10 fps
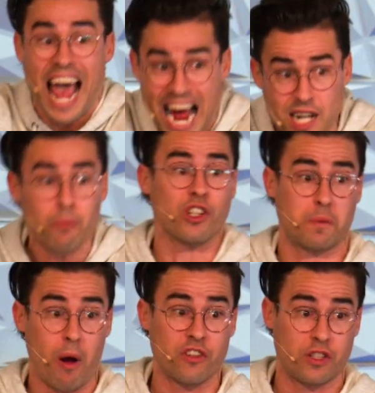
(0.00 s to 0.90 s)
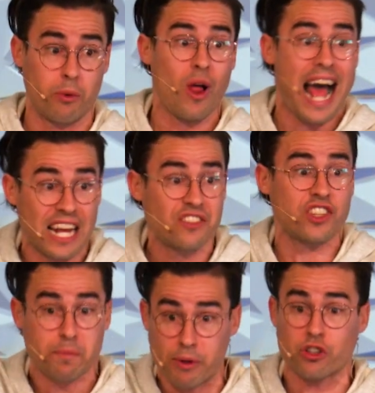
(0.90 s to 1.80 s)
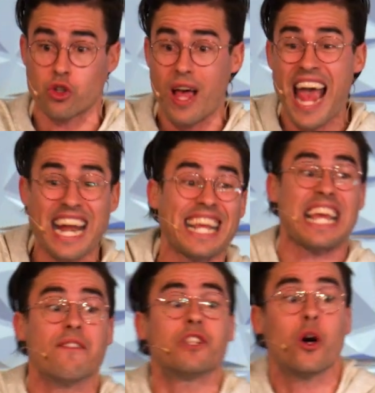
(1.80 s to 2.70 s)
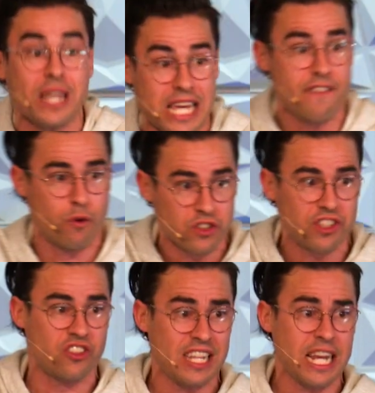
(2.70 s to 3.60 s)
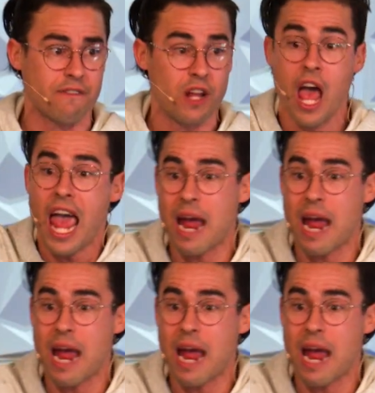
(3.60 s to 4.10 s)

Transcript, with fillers: Adam responsible as the spiritual head, even though Eve was deceived.